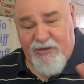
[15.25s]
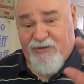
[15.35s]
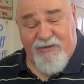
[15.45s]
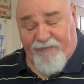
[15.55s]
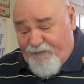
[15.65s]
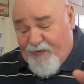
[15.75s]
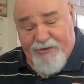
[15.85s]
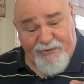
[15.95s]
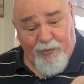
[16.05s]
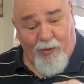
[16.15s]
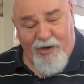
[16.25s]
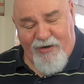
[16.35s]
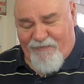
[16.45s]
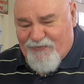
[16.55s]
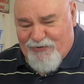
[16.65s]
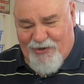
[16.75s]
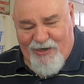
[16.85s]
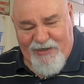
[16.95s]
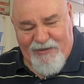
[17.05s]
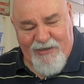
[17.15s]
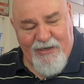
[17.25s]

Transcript: This is the first one I've tried.